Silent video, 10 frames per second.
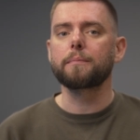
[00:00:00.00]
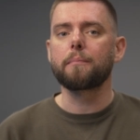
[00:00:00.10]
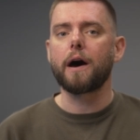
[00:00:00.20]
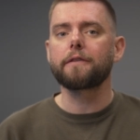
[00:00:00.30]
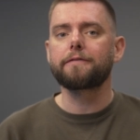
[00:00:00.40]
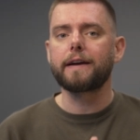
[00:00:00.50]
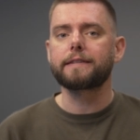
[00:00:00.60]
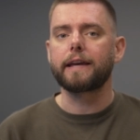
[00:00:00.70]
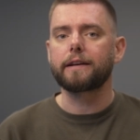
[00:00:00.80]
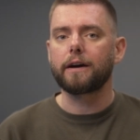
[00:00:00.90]
to modify
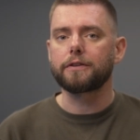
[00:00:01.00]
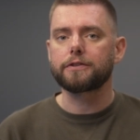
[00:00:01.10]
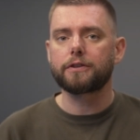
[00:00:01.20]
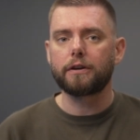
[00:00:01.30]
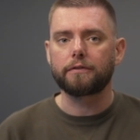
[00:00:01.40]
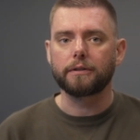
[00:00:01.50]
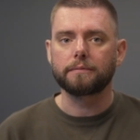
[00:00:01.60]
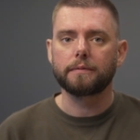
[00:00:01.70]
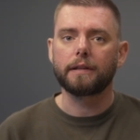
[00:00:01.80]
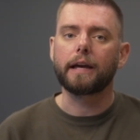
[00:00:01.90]
data on the server,
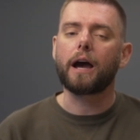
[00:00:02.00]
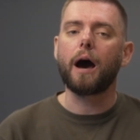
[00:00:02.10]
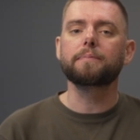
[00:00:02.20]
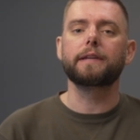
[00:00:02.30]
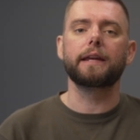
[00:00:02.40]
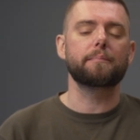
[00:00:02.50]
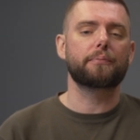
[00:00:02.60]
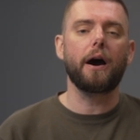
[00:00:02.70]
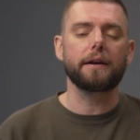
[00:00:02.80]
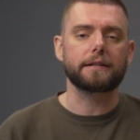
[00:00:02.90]
like updating
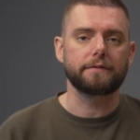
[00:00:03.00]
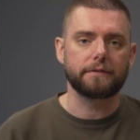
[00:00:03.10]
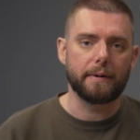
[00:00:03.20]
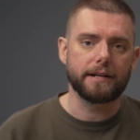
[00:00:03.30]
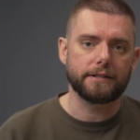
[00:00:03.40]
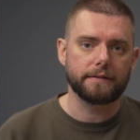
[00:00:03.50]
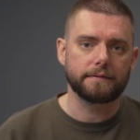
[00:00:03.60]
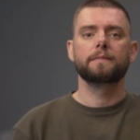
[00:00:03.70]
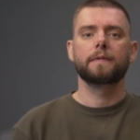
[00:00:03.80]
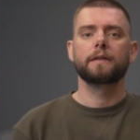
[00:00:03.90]
product information.
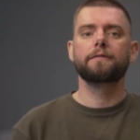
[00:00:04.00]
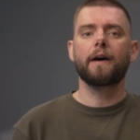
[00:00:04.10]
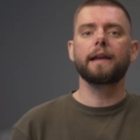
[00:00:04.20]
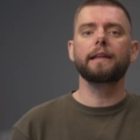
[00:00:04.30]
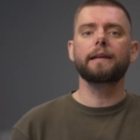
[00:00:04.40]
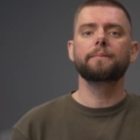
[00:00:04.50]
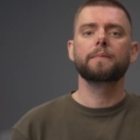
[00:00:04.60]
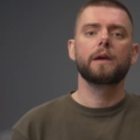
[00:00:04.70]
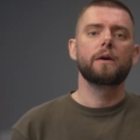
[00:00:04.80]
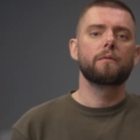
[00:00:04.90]
Finally,
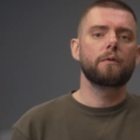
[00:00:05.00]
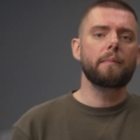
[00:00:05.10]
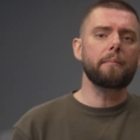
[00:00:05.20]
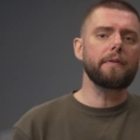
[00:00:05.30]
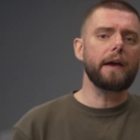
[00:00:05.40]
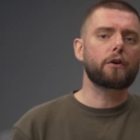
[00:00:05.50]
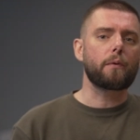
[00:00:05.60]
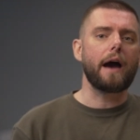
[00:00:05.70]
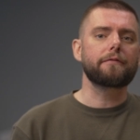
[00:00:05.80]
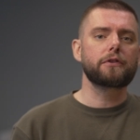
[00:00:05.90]
remember that
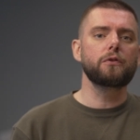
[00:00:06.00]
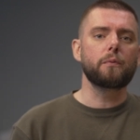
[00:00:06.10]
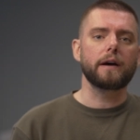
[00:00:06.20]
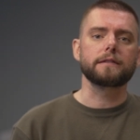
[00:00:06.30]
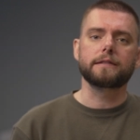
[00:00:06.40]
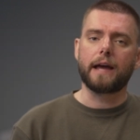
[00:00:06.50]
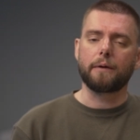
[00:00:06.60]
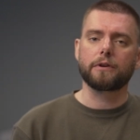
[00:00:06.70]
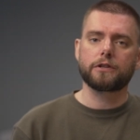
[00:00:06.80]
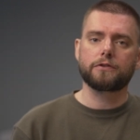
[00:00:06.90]
GraphQL's
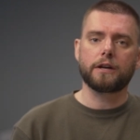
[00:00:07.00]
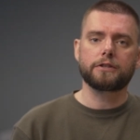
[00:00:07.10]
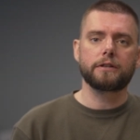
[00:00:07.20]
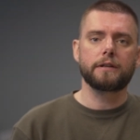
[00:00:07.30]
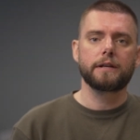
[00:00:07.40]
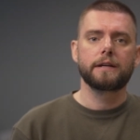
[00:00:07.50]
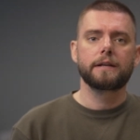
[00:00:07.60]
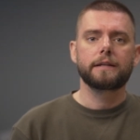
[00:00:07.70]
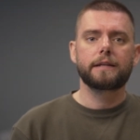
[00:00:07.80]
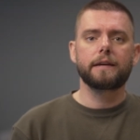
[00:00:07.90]
network structure
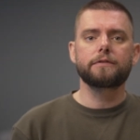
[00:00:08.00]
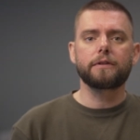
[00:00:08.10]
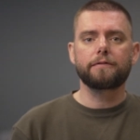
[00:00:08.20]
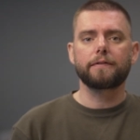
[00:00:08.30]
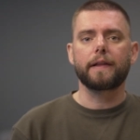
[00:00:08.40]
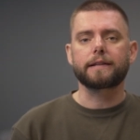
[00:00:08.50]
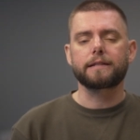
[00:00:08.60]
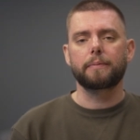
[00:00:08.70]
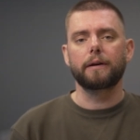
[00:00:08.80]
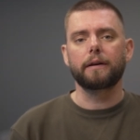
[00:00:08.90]
gives you the
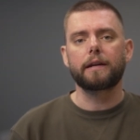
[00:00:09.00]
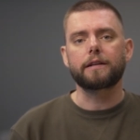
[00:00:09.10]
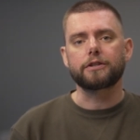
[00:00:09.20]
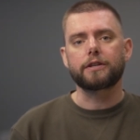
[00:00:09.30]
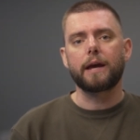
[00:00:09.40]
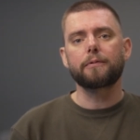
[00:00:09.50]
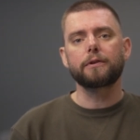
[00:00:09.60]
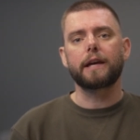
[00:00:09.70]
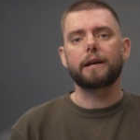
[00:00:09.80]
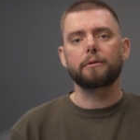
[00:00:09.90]
flexibility to shape your
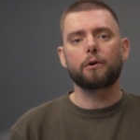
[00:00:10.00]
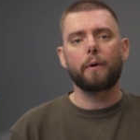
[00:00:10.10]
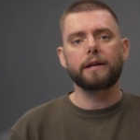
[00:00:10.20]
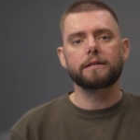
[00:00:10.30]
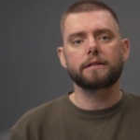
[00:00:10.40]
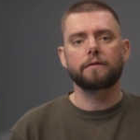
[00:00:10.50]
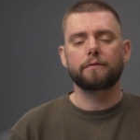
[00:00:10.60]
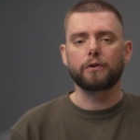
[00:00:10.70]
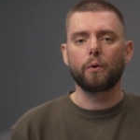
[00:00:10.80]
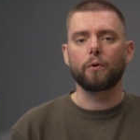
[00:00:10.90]
data requests
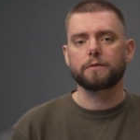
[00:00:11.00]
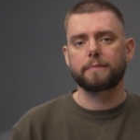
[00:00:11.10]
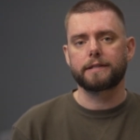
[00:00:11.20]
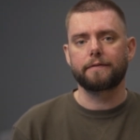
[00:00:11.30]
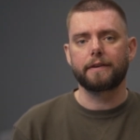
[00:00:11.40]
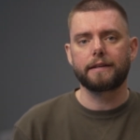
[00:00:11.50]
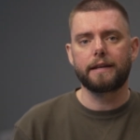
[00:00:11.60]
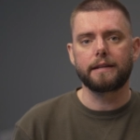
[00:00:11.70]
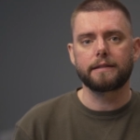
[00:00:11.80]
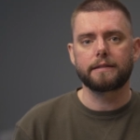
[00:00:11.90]
for your specific
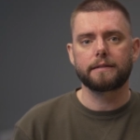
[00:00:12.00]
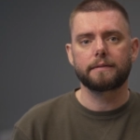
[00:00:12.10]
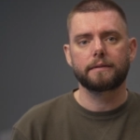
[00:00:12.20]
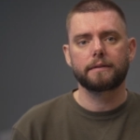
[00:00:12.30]
needs.